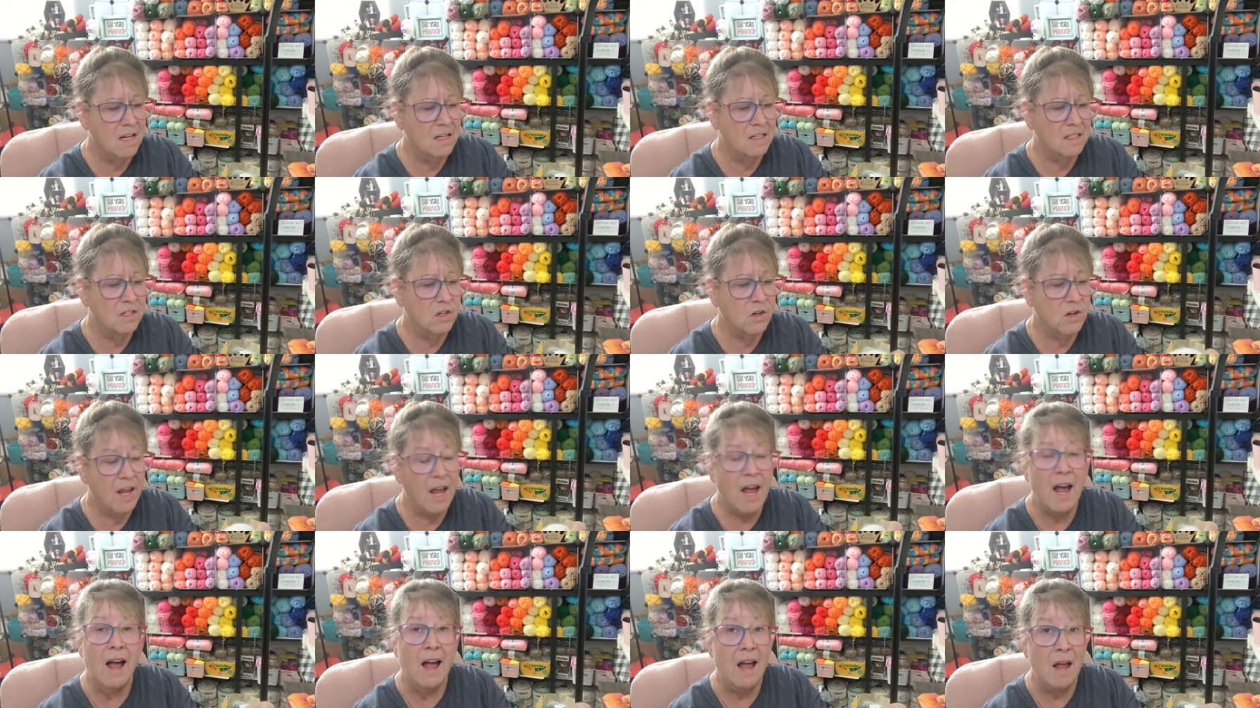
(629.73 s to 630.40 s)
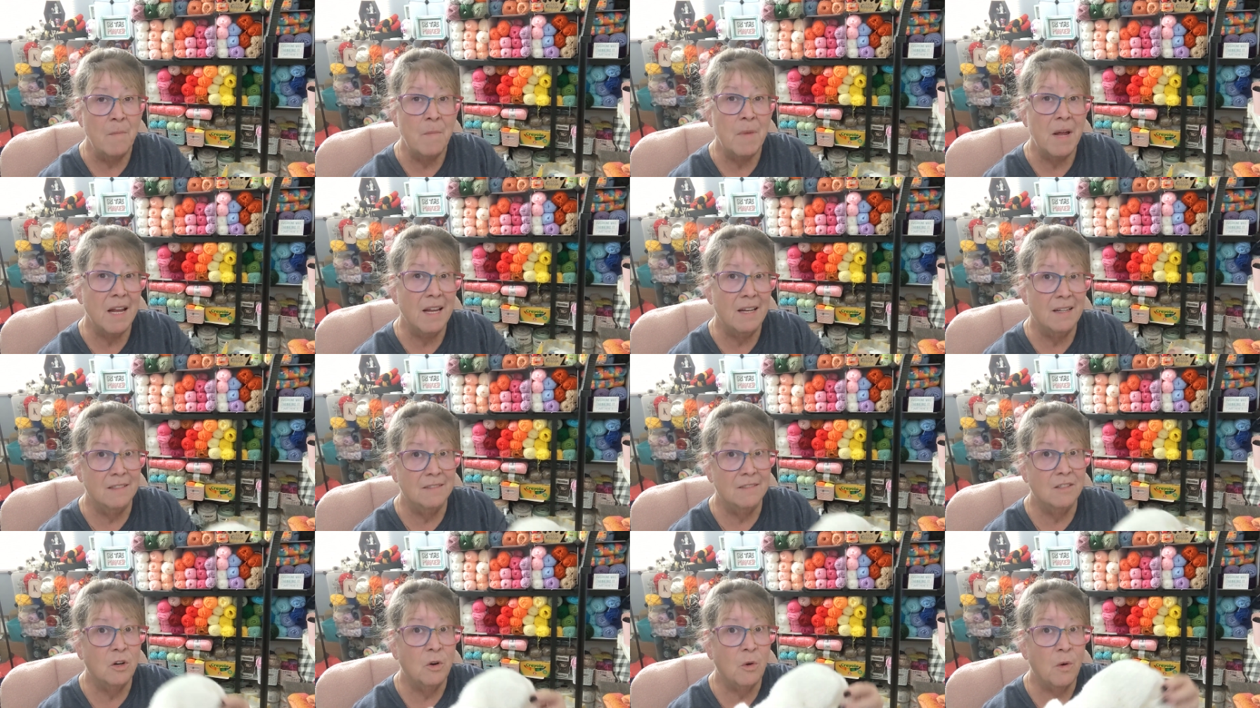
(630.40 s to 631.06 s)
So yeah, I might
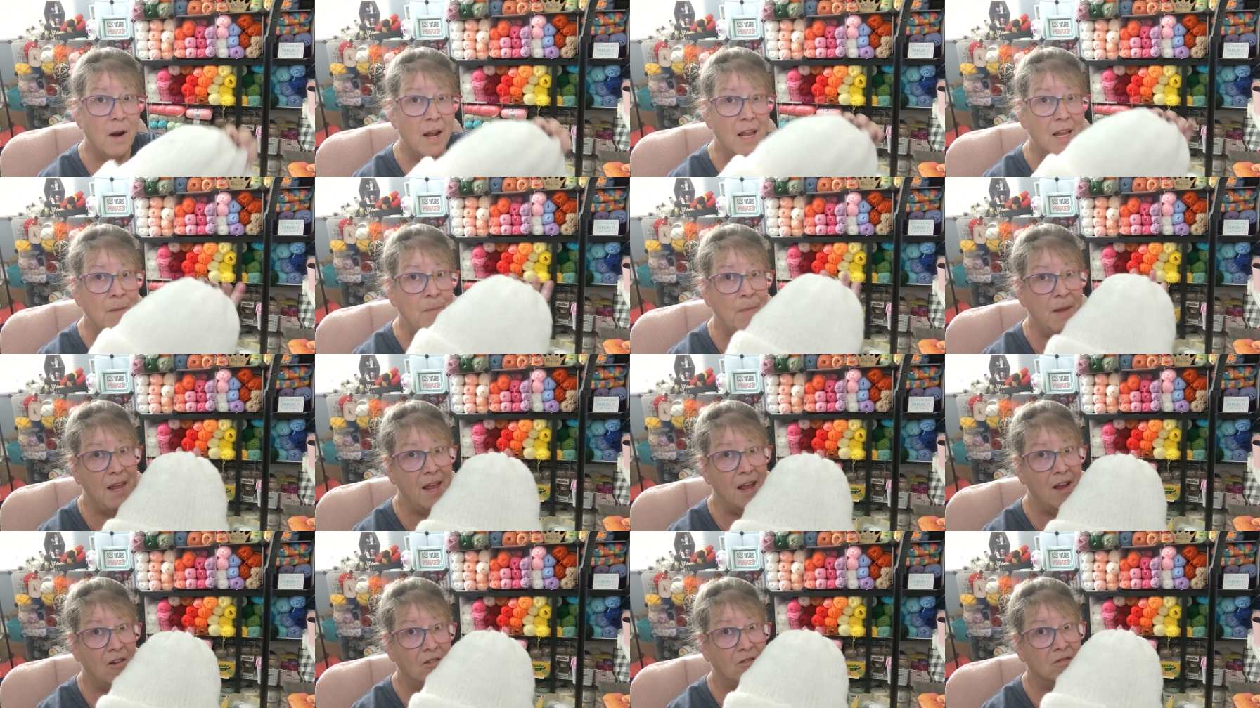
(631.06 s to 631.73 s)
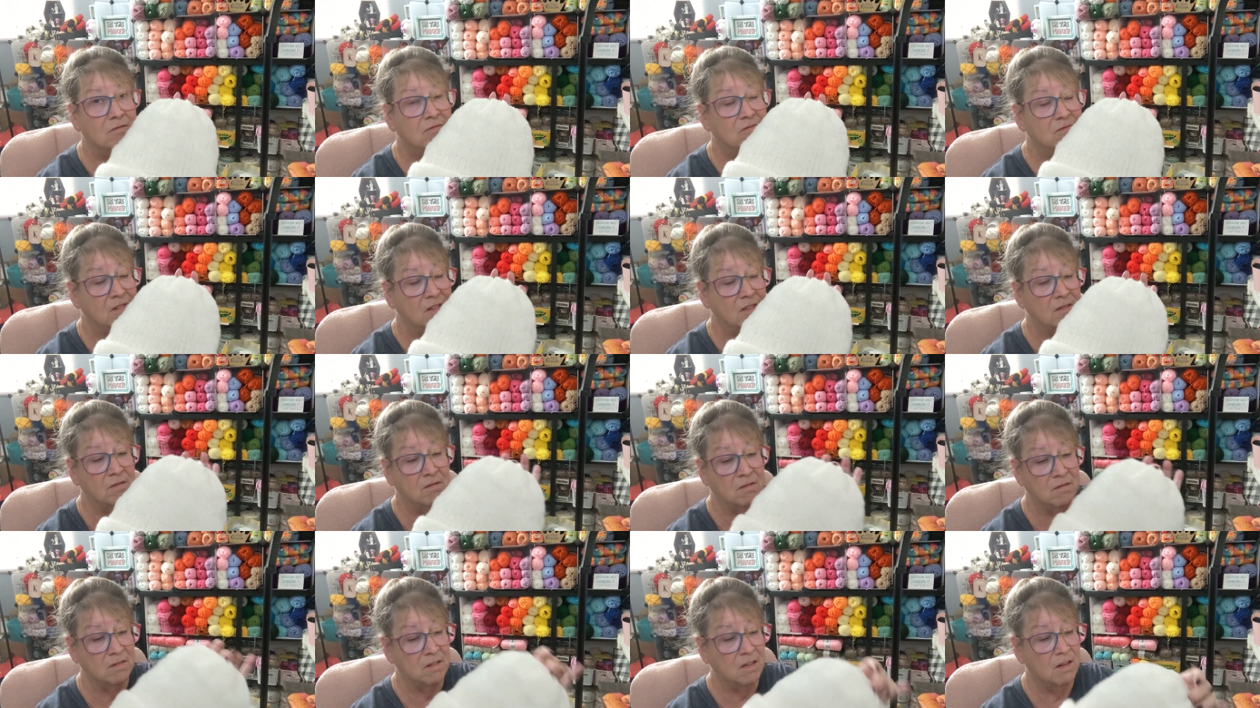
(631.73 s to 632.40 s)
crank me out
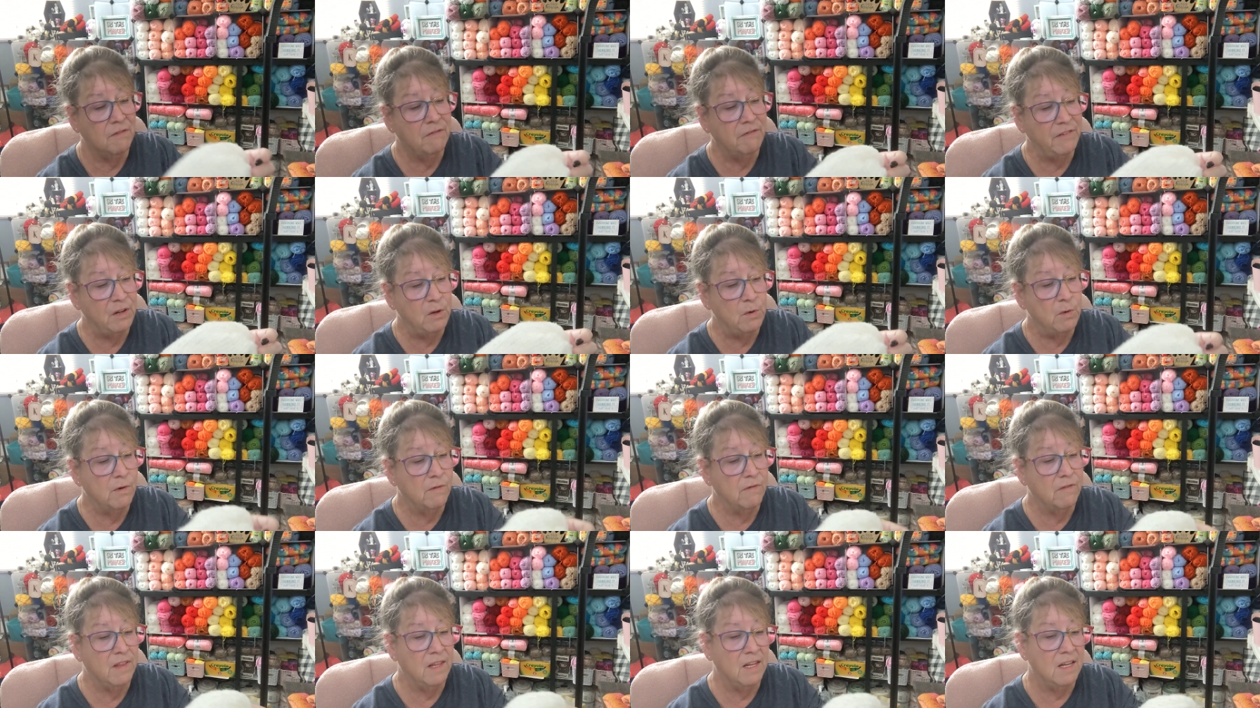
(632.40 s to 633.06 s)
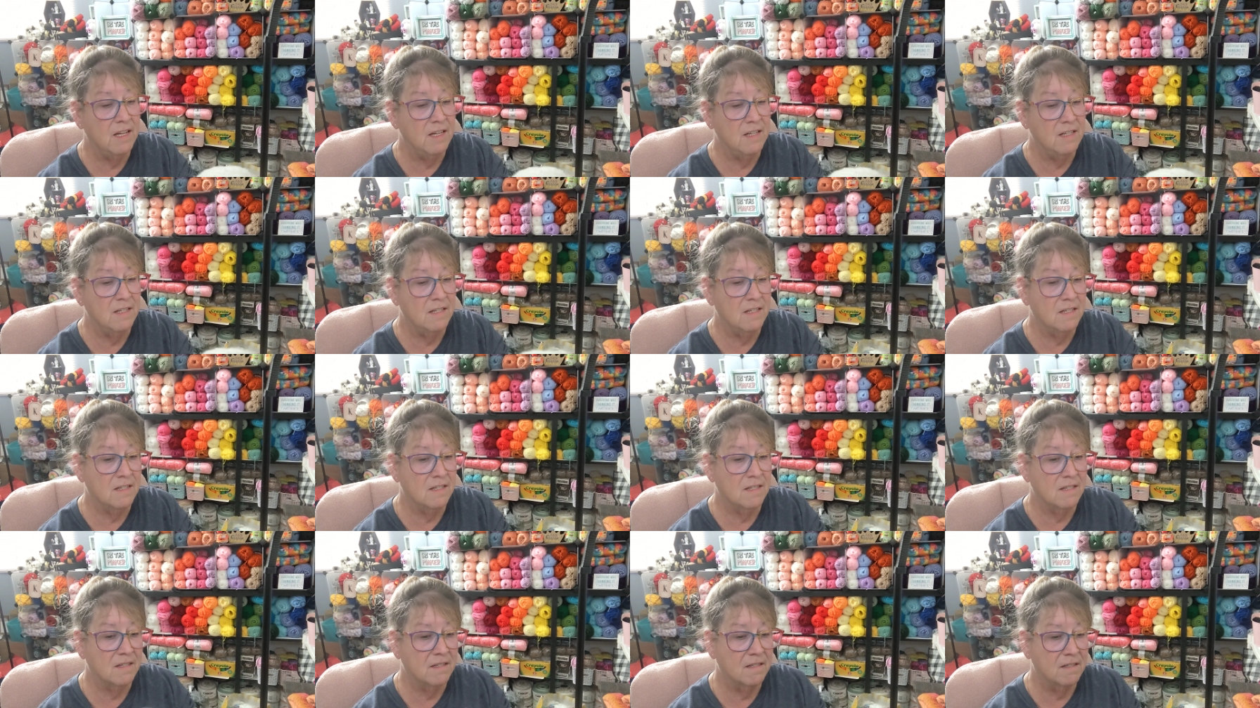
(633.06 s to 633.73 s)
a few of
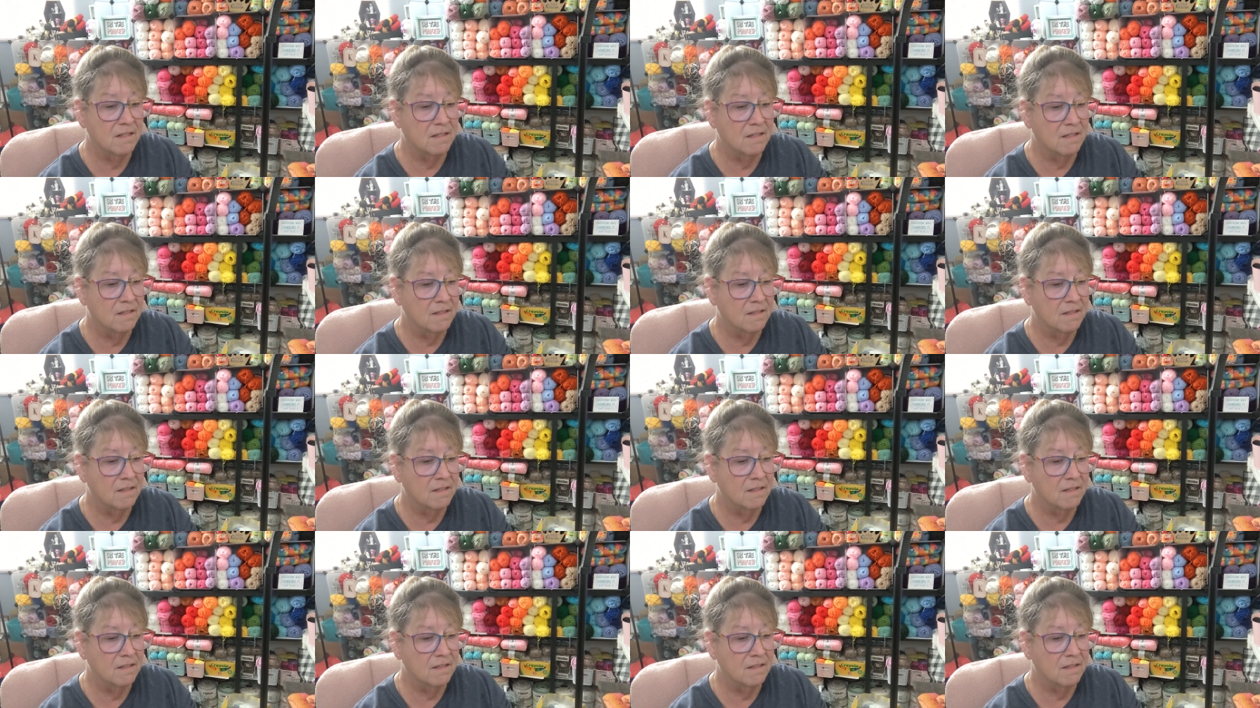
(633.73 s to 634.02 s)
these